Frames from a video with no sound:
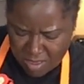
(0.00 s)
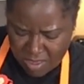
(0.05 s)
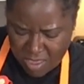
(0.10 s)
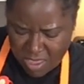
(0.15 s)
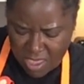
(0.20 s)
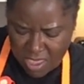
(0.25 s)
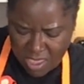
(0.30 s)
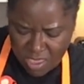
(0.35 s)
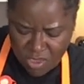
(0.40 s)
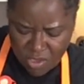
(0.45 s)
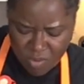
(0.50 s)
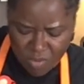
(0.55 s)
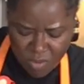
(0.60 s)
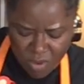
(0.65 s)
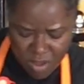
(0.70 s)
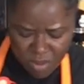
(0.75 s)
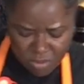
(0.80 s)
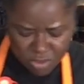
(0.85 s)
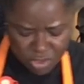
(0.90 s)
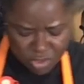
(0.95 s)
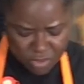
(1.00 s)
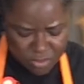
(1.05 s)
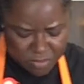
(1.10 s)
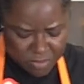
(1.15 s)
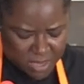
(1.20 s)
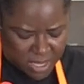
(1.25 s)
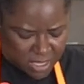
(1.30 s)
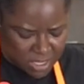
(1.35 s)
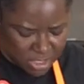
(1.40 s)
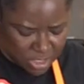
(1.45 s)
And you want to
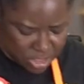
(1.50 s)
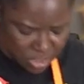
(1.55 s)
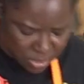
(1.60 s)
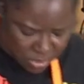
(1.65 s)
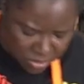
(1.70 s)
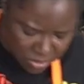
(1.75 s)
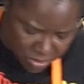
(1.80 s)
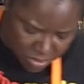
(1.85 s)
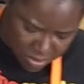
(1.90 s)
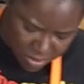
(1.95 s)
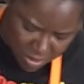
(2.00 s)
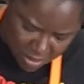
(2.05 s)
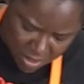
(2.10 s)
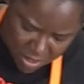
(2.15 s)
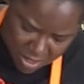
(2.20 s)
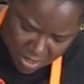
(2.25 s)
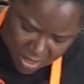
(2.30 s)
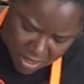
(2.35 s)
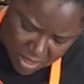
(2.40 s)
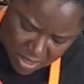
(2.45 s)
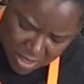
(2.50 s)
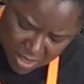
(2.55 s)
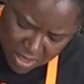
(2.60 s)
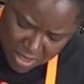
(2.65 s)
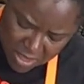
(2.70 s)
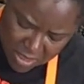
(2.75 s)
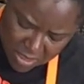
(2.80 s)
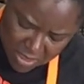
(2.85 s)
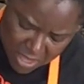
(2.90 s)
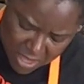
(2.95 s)
make sure
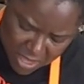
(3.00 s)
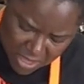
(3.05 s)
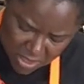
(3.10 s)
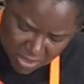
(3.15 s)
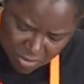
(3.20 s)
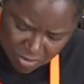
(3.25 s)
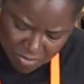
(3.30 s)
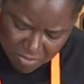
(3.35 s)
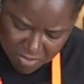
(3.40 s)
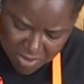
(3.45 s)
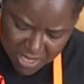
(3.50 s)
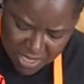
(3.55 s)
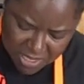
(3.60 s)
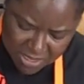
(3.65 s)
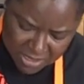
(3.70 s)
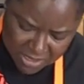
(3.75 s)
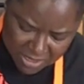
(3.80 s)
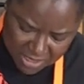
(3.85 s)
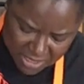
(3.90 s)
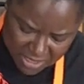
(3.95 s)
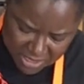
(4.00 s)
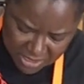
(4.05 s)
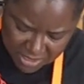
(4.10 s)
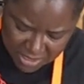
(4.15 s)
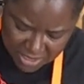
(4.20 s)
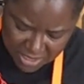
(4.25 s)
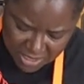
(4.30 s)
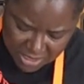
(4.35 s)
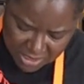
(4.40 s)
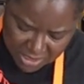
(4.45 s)
that you mix this
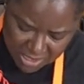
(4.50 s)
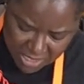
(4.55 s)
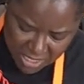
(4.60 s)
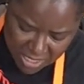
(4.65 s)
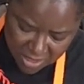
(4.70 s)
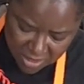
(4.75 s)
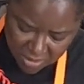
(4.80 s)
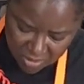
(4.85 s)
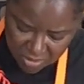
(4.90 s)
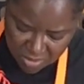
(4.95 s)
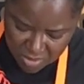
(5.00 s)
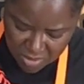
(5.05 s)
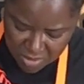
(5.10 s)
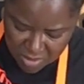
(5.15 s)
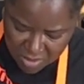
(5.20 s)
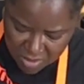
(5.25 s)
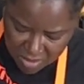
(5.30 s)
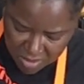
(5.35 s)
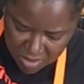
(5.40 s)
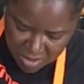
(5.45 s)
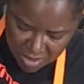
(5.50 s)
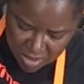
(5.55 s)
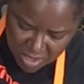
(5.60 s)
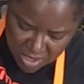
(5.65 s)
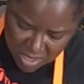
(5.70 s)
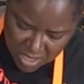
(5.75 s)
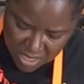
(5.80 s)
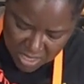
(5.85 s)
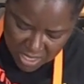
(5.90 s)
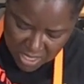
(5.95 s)
until
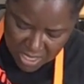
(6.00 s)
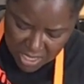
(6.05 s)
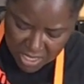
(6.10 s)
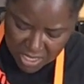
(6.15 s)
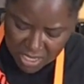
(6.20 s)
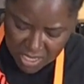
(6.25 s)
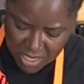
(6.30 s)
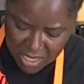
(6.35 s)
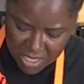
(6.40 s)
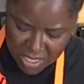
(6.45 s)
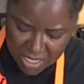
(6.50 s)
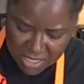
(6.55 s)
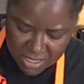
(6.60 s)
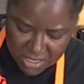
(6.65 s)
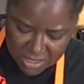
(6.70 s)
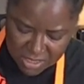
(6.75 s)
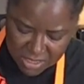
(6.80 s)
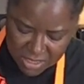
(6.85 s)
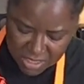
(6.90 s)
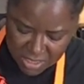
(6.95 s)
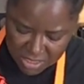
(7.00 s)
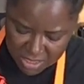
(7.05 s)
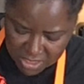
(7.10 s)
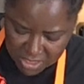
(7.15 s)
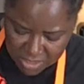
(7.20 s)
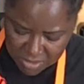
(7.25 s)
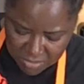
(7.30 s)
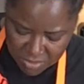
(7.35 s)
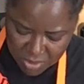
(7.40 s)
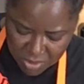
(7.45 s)
it is
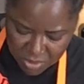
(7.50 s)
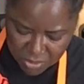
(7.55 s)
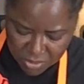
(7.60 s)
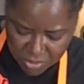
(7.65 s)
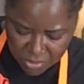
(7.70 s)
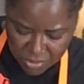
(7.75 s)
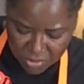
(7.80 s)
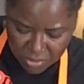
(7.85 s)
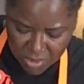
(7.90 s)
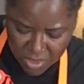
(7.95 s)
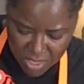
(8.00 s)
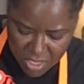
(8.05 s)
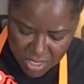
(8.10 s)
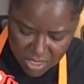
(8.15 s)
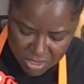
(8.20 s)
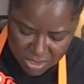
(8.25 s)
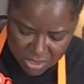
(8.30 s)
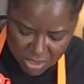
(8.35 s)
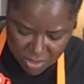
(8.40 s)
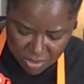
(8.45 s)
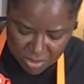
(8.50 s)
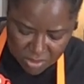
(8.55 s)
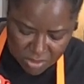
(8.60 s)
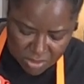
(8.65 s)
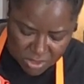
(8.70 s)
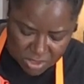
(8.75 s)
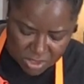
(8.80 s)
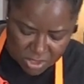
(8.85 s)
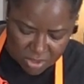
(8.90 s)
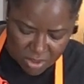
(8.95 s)
smooth. So
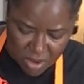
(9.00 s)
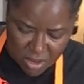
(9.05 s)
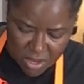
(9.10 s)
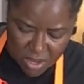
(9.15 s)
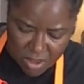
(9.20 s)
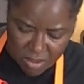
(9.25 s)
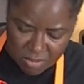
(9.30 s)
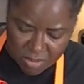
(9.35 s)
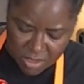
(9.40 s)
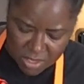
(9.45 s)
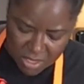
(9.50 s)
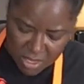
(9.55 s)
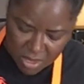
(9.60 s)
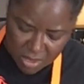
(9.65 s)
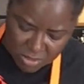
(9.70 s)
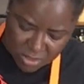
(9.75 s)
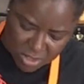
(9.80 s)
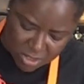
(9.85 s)
you'll start on the low